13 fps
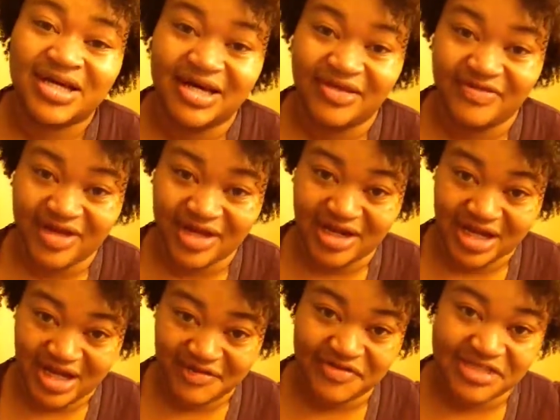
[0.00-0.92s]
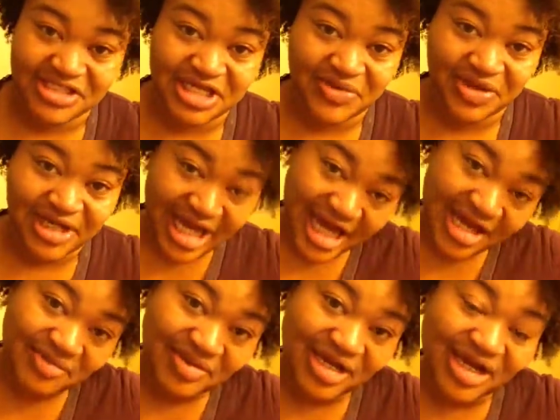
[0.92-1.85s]
in that life as I would
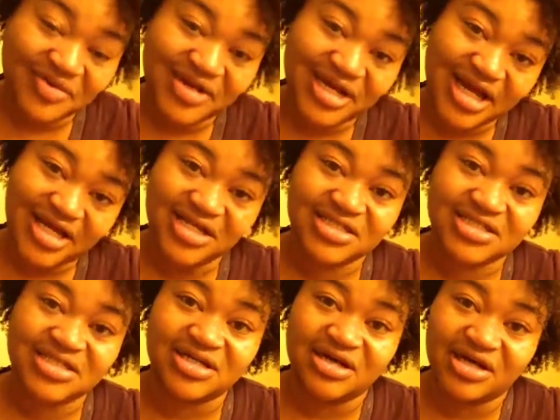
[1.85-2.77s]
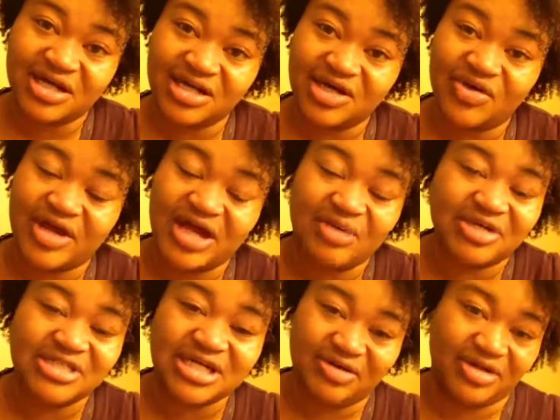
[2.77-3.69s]
like, but I would like to just start getting on camera
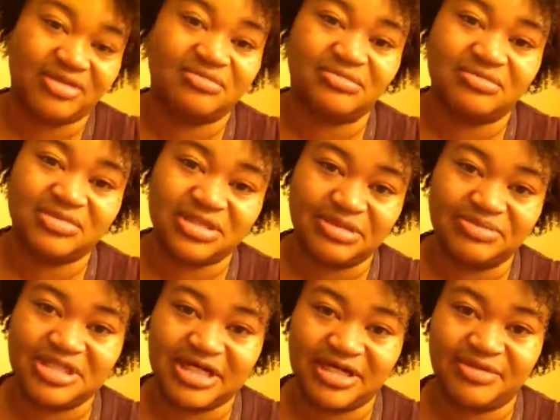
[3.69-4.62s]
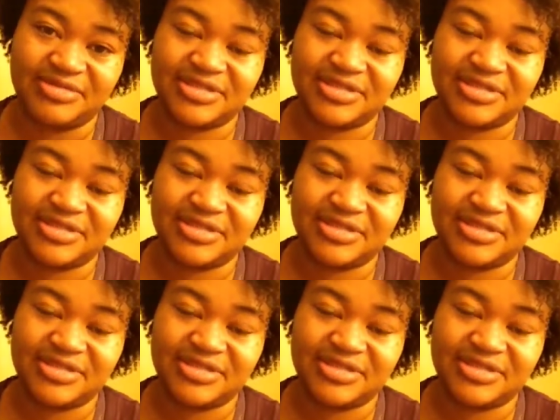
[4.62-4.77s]
and talking sometime.